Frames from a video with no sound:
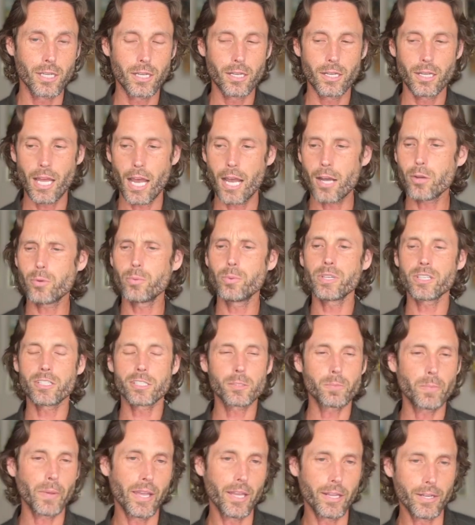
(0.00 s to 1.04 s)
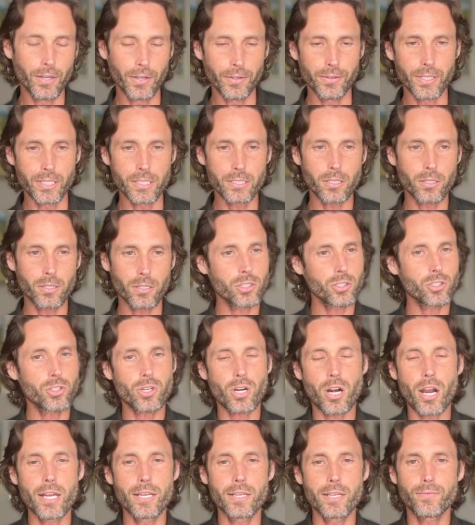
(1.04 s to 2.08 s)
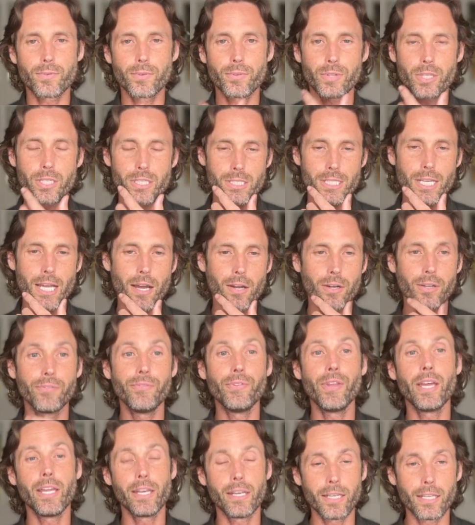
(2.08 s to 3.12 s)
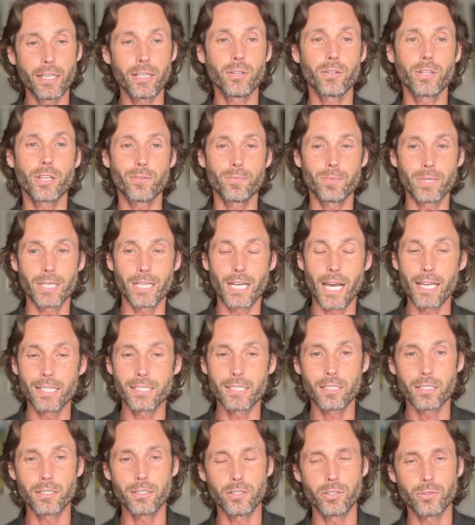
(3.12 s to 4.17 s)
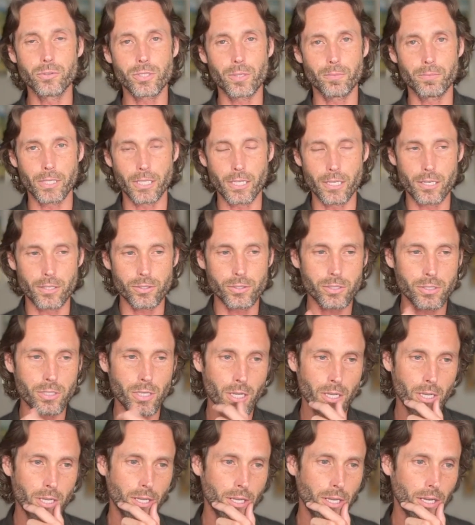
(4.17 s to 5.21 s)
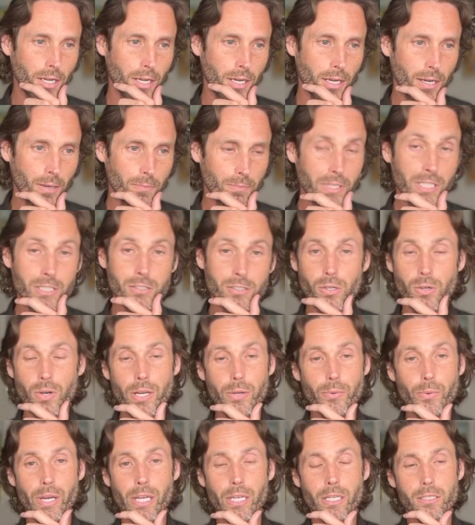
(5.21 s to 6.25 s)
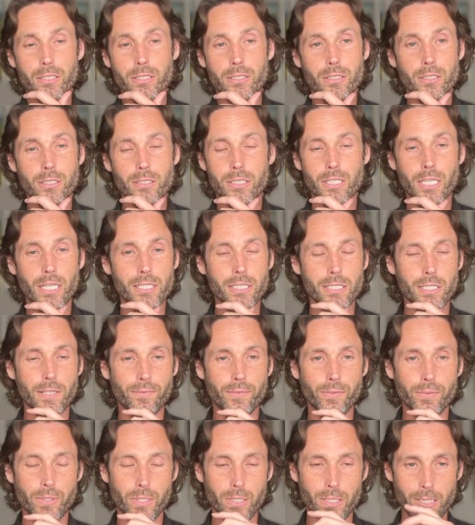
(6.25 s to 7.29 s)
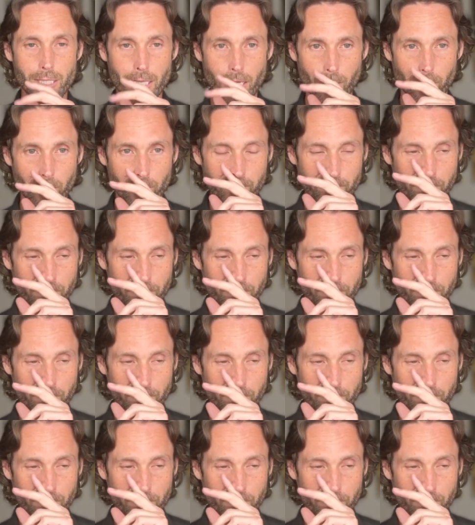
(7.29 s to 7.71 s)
How can we expand on this? I'll just try different things out, and then it'll give me an idea to do something else. But it's a great way to test different things out.